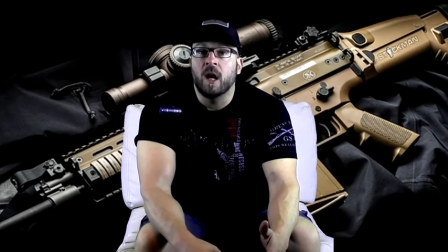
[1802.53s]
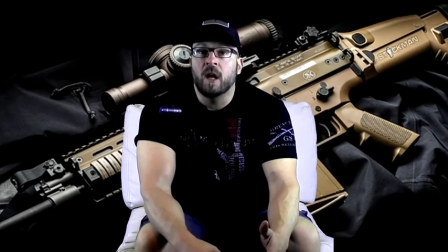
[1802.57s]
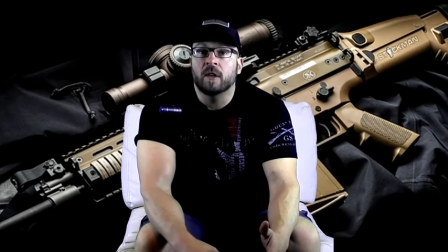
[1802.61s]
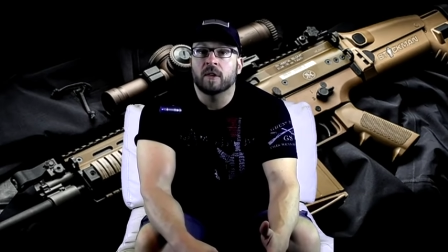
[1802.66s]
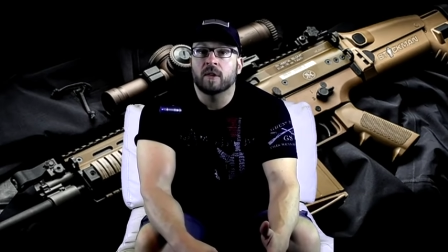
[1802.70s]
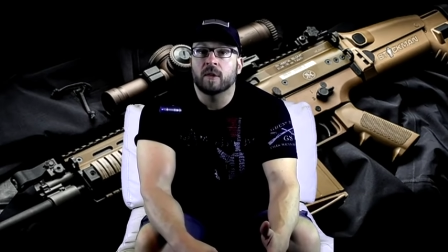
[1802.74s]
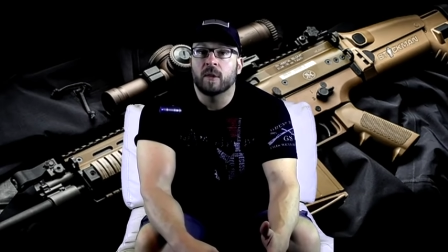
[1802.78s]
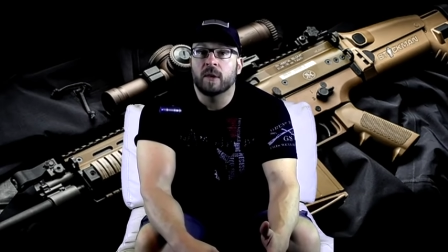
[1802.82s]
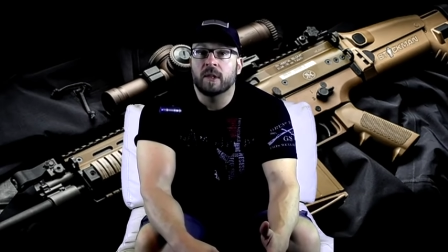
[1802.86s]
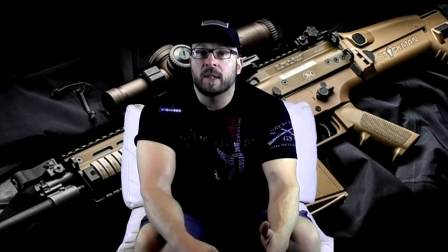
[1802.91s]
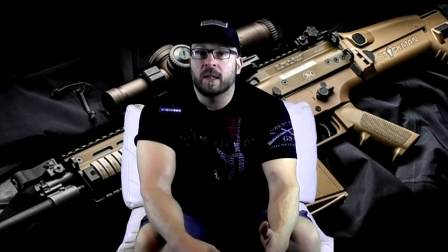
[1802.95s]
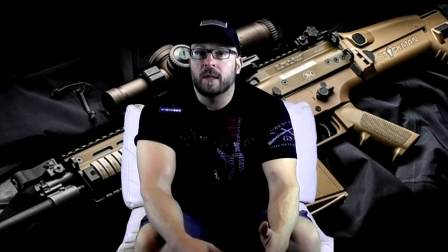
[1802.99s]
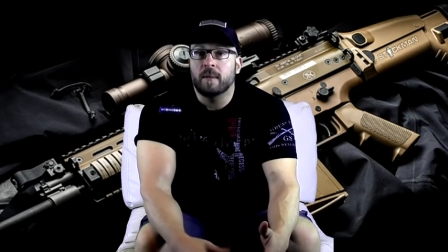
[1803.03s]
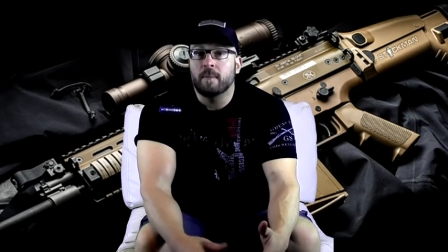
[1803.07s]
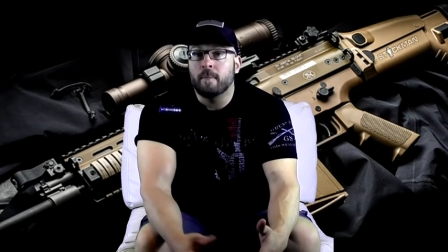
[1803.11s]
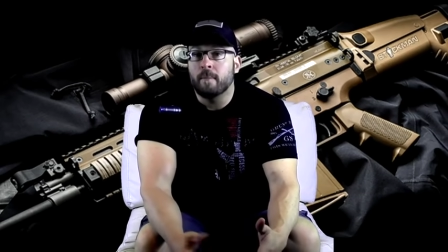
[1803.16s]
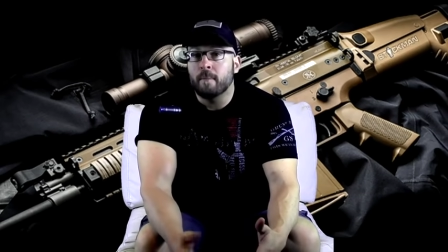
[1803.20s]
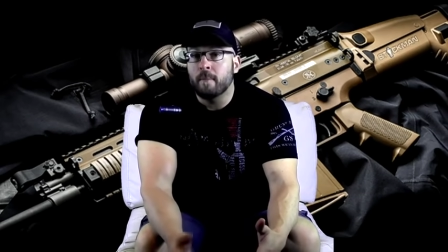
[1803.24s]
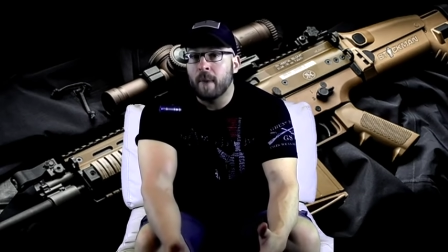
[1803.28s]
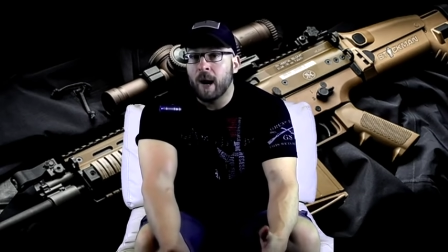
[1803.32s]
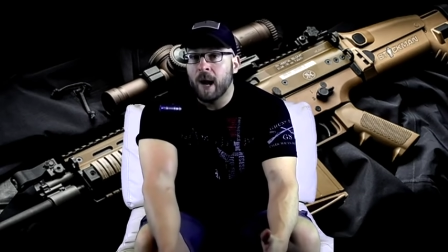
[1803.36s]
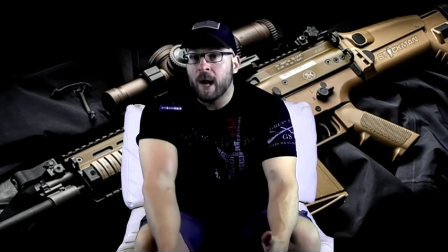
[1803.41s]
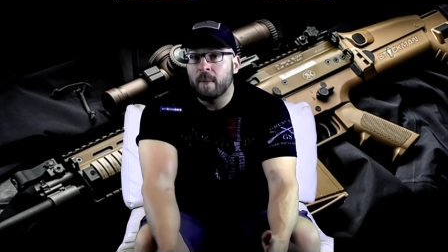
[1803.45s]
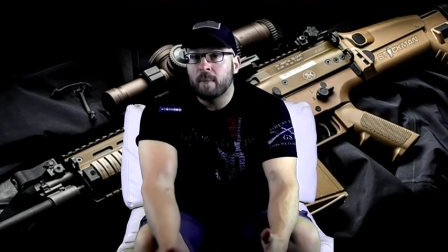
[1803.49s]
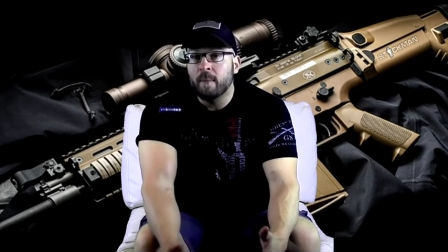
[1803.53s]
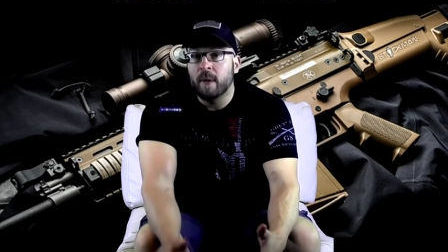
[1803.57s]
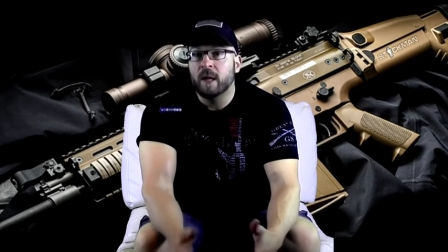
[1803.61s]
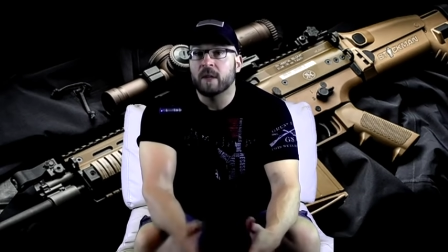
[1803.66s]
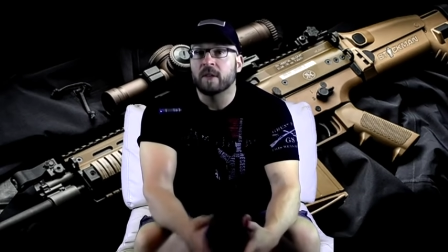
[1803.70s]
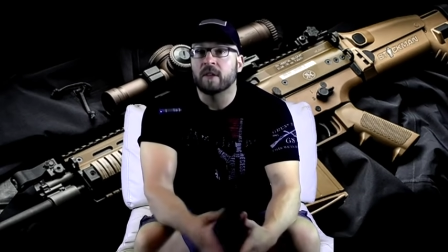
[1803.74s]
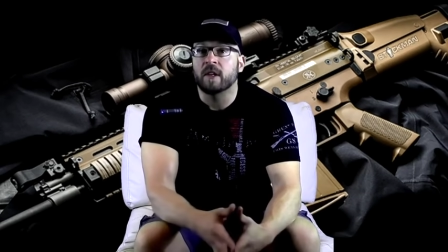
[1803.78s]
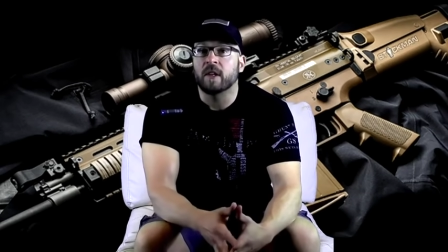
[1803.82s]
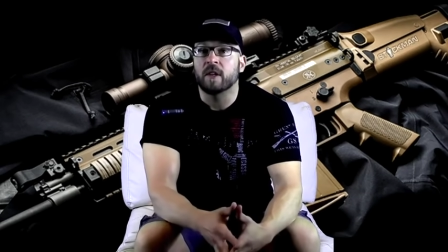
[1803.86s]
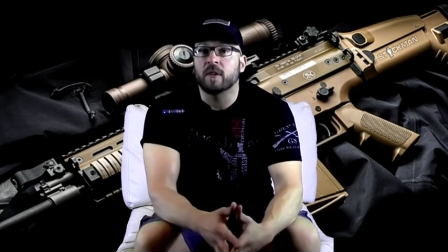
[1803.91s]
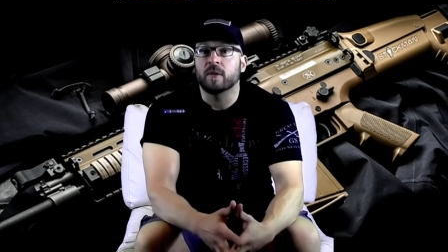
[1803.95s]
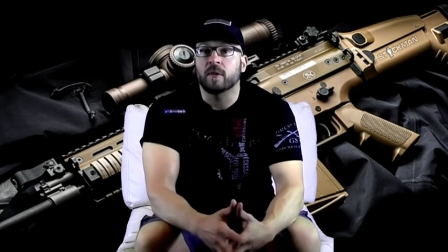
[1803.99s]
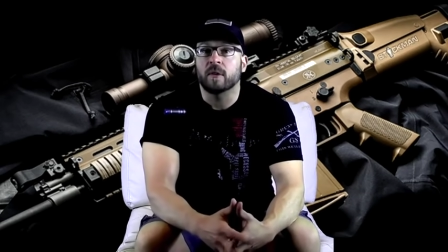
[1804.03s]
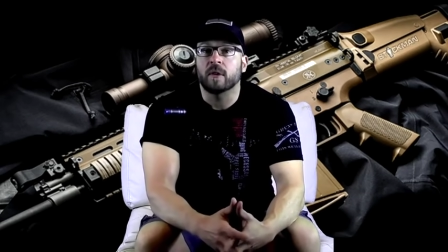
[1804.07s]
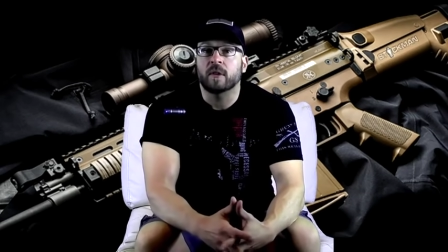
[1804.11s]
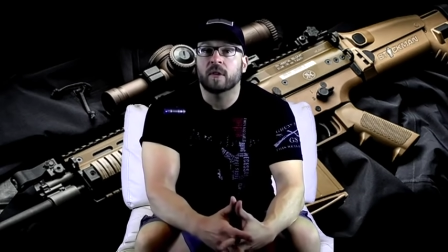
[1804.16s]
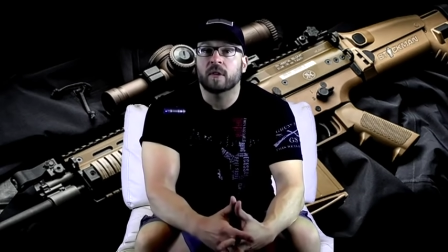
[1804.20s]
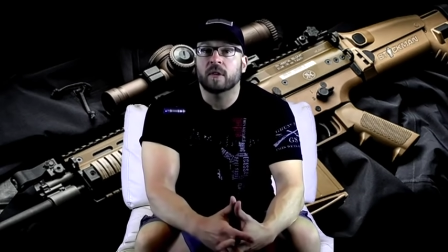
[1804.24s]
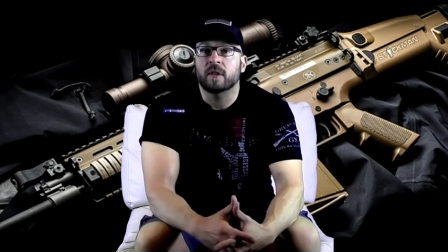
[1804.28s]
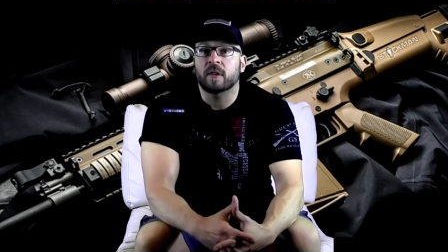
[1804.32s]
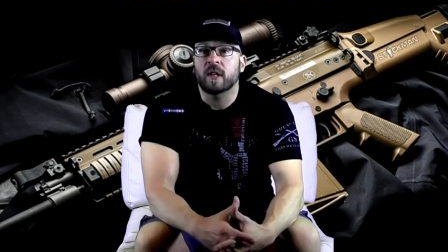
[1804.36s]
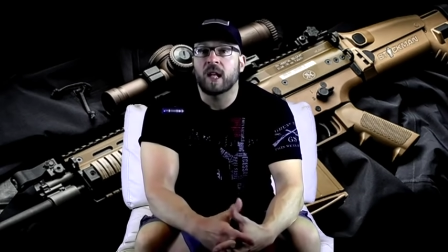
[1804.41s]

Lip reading: So it's in my best interest, because